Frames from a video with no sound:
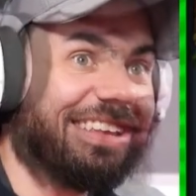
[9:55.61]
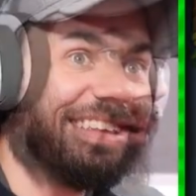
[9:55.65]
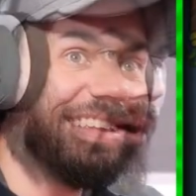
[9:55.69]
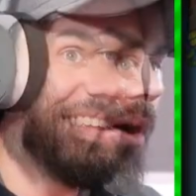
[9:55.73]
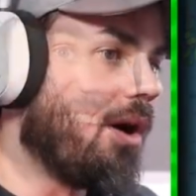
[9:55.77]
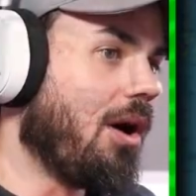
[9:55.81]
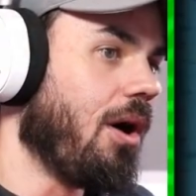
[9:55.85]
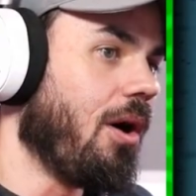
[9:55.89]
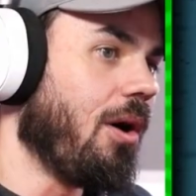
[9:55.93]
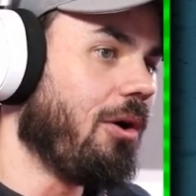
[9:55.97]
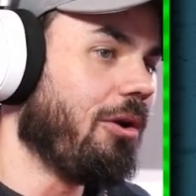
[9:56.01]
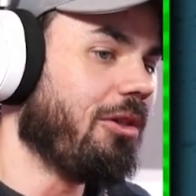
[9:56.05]

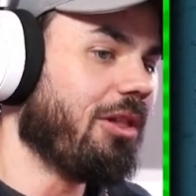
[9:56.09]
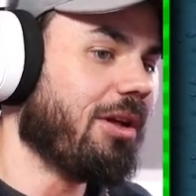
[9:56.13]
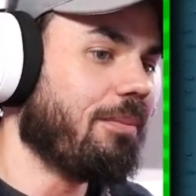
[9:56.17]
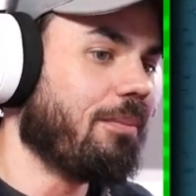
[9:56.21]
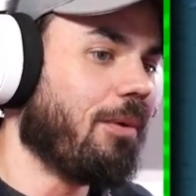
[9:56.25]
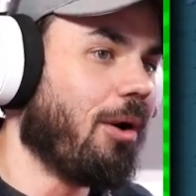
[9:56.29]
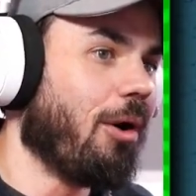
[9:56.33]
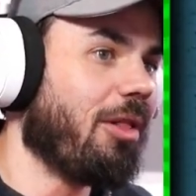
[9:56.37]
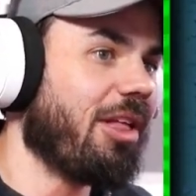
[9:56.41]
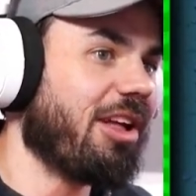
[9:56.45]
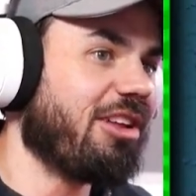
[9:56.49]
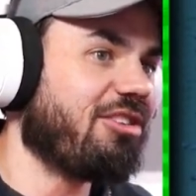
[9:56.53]
Holy
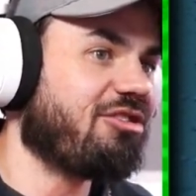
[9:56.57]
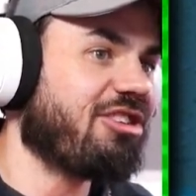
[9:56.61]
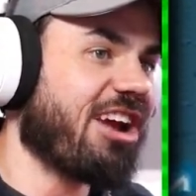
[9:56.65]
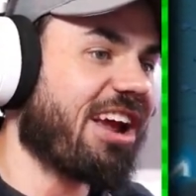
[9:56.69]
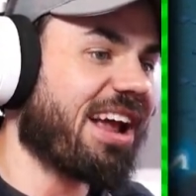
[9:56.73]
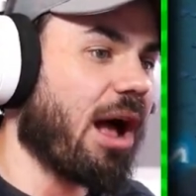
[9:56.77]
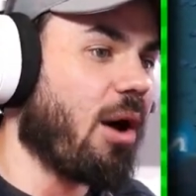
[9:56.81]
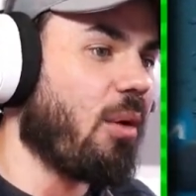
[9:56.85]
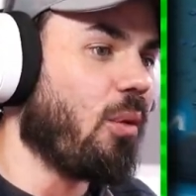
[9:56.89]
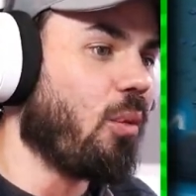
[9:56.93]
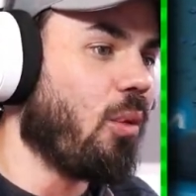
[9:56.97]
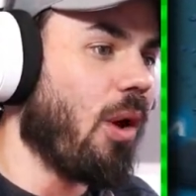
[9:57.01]
moly, check
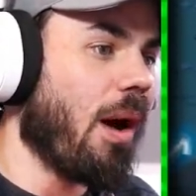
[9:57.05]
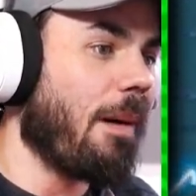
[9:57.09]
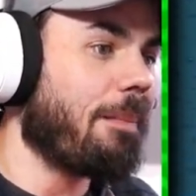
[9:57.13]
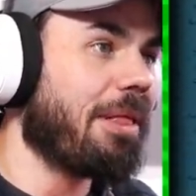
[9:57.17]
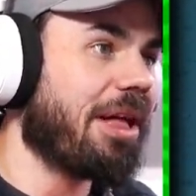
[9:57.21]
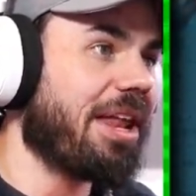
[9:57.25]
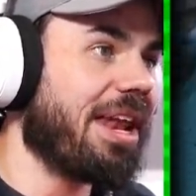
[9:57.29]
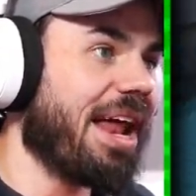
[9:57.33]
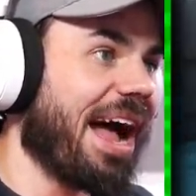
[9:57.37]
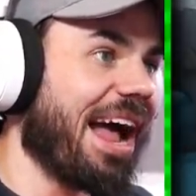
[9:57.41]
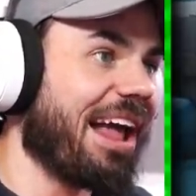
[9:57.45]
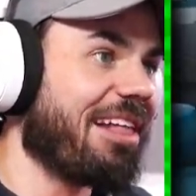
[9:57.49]
out
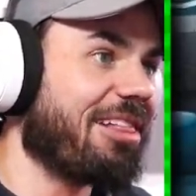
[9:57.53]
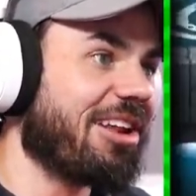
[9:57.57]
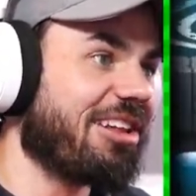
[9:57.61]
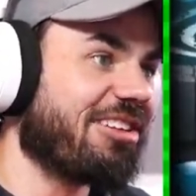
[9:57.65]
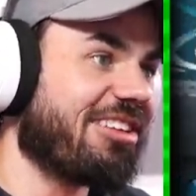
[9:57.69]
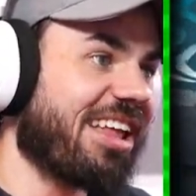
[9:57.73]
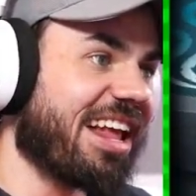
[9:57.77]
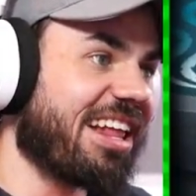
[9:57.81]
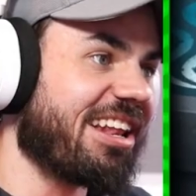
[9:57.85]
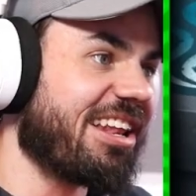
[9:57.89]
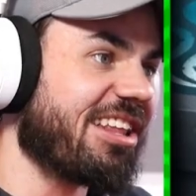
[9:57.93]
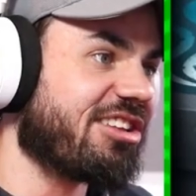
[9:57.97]
Wublin Island. It's
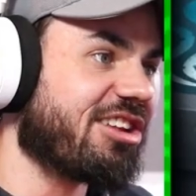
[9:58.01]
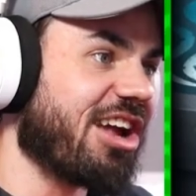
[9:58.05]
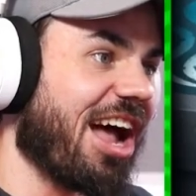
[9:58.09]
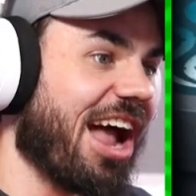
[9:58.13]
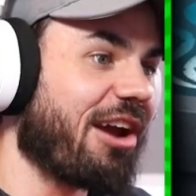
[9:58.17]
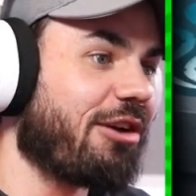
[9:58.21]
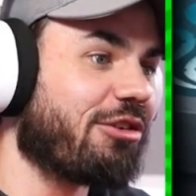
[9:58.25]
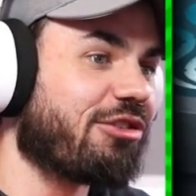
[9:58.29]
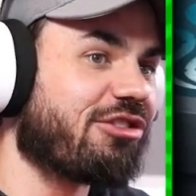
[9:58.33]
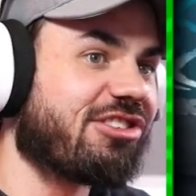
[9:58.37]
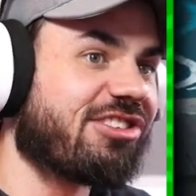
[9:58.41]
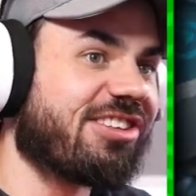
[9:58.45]
like an
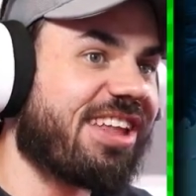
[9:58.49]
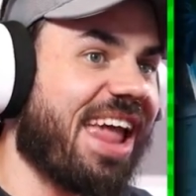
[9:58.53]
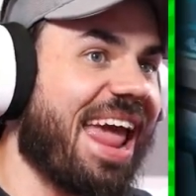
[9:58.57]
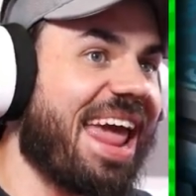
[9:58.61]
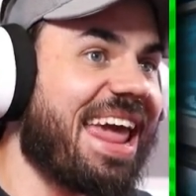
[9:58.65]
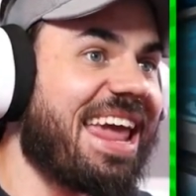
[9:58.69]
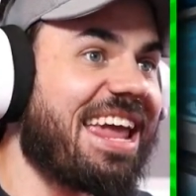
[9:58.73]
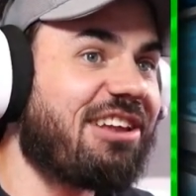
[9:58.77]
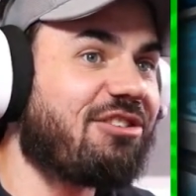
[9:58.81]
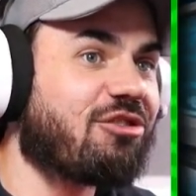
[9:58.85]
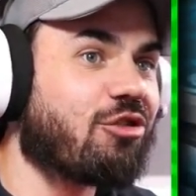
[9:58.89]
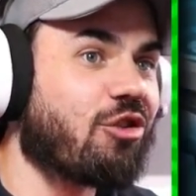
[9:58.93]
entire
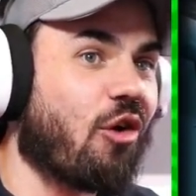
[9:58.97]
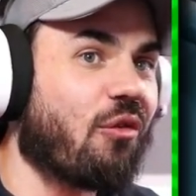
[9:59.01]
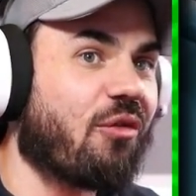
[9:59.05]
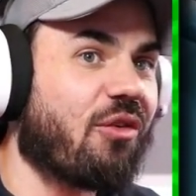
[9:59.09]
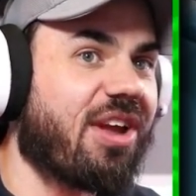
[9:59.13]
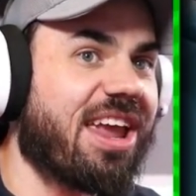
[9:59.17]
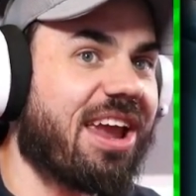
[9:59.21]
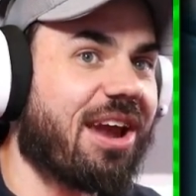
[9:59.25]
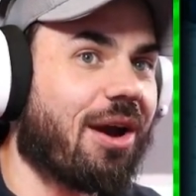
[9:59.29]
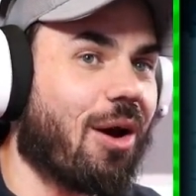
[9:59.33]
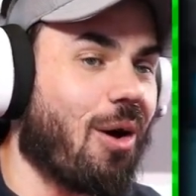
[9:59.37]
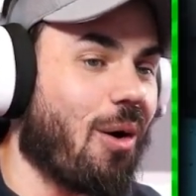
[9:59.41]
stage over here.